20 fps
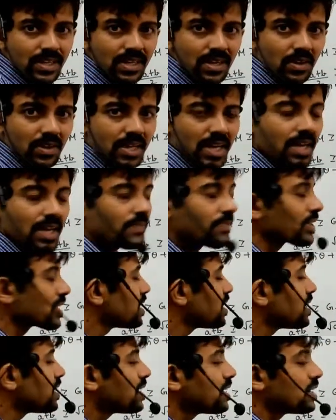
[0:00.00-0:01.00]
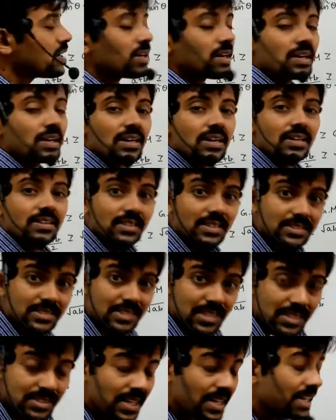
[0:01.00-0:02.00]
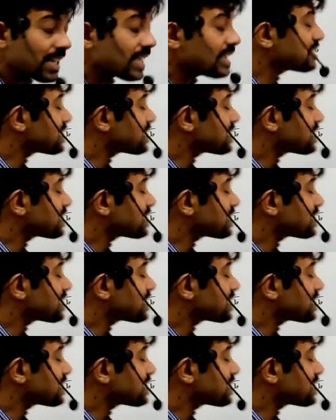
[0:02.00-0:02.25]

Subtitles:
Okay, this result is